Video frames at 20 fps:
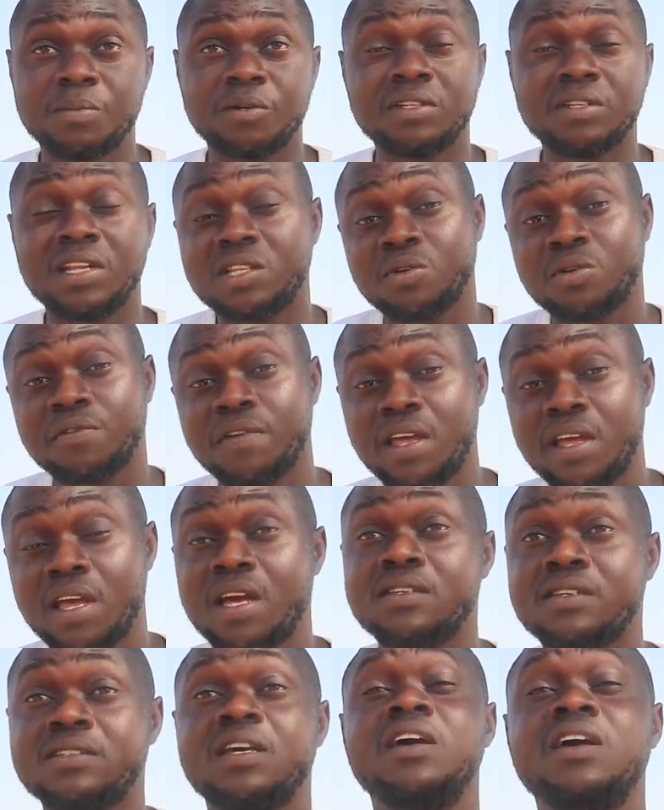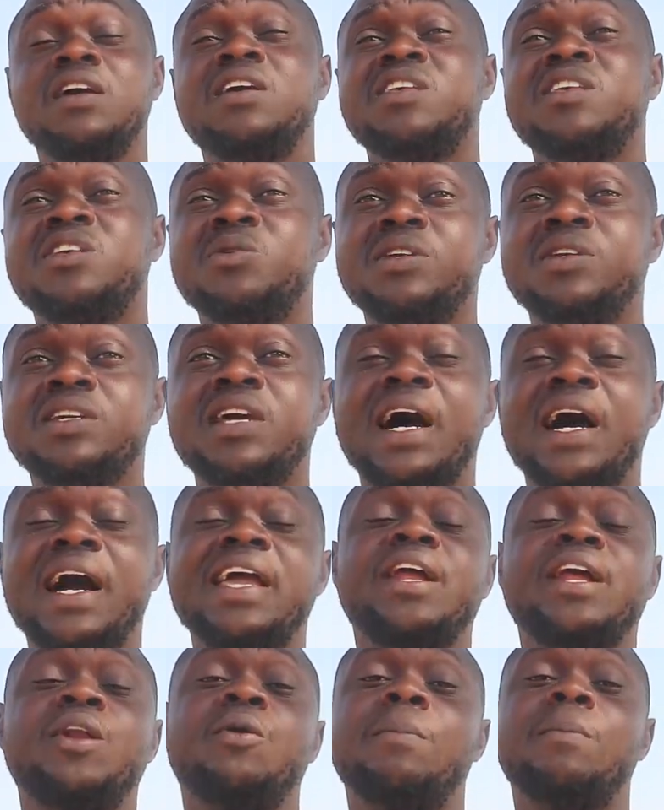But that of layers, you need
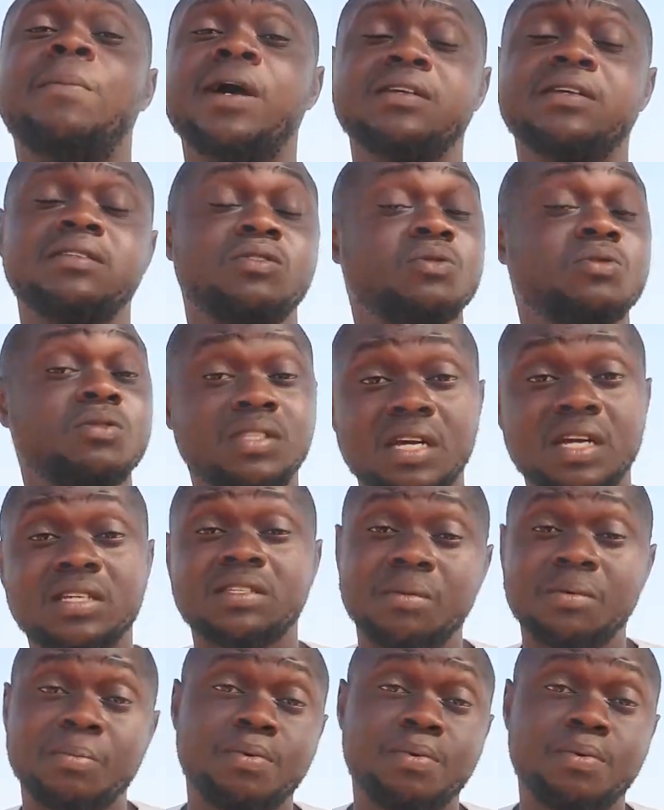higher numbers to start seeing